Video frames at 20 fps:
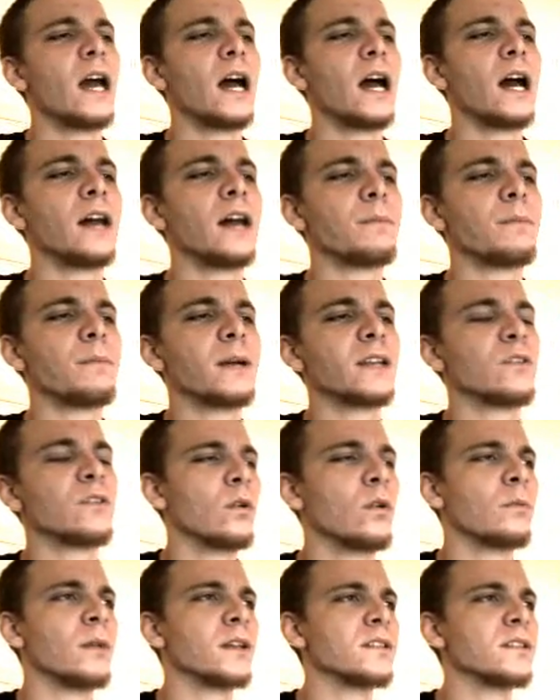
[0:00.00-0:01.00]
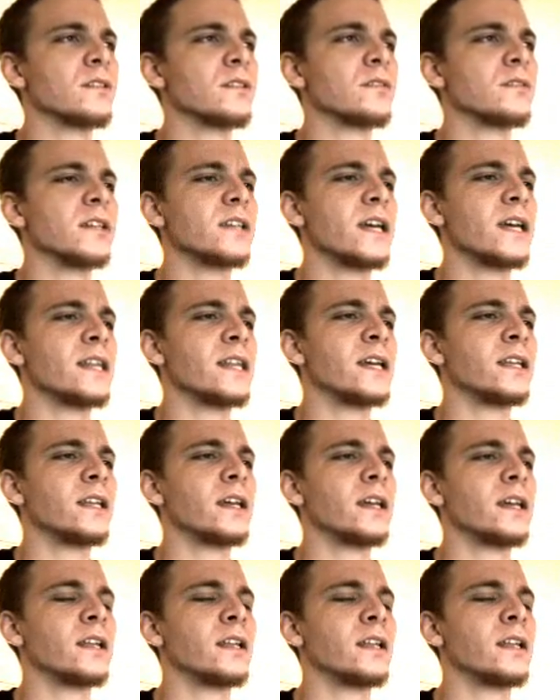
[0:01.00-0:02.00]
the pectoral muscles, and
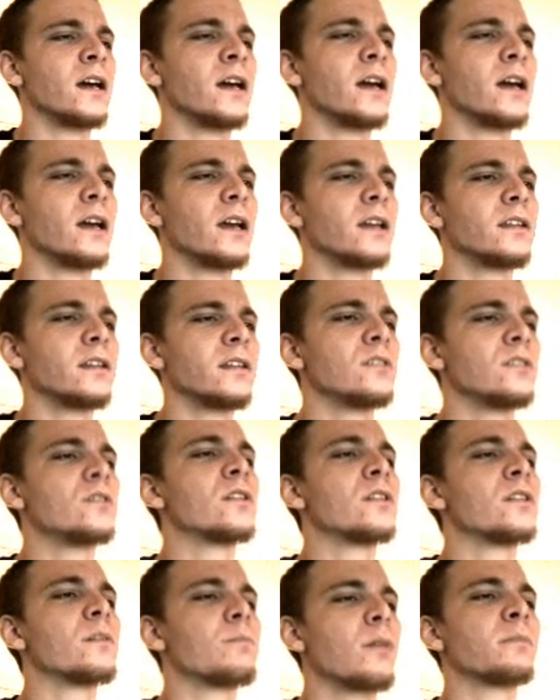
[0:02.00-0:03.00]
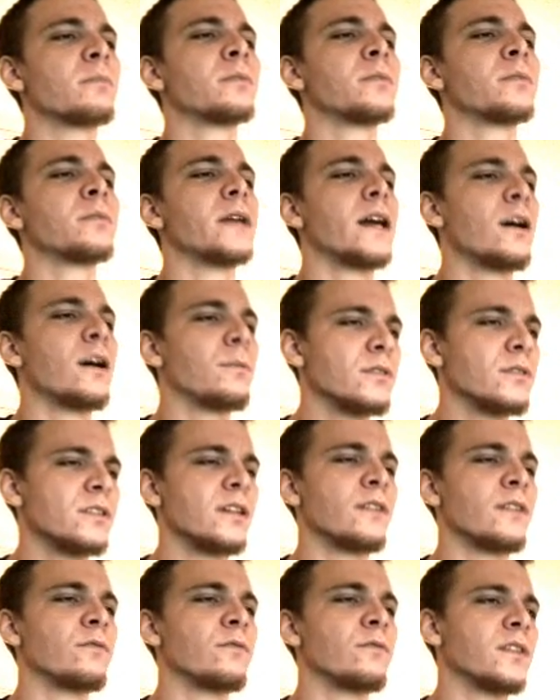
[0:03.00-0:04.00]
then you can probably help
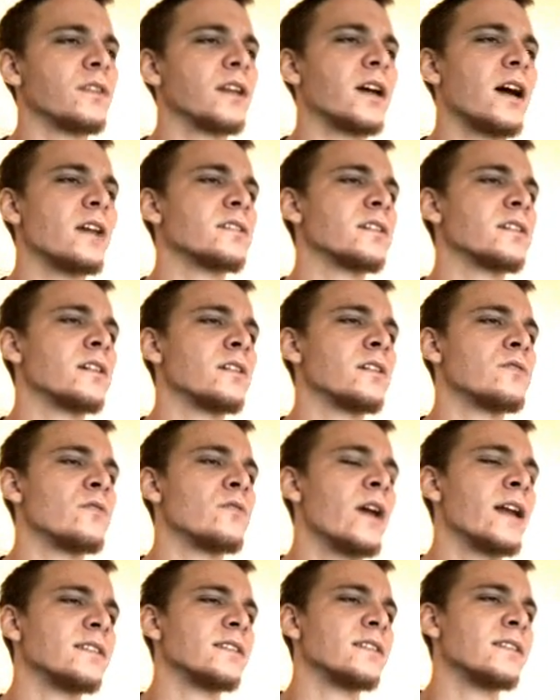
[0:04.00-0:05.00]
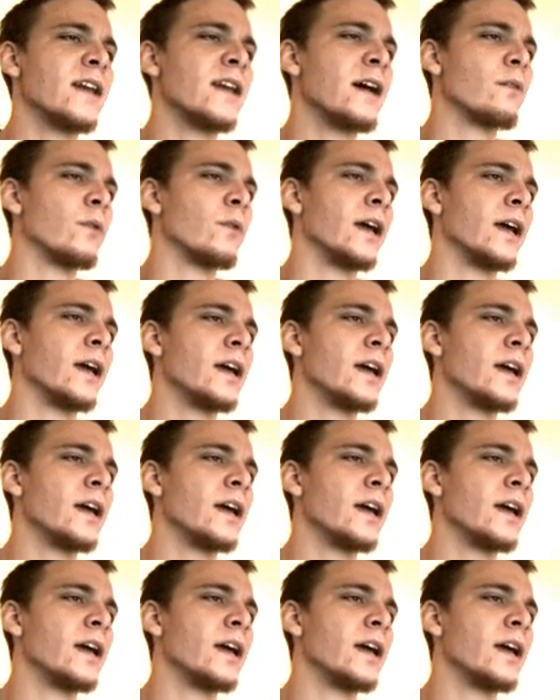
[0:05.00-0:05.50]
yourself with the costochondritis that way.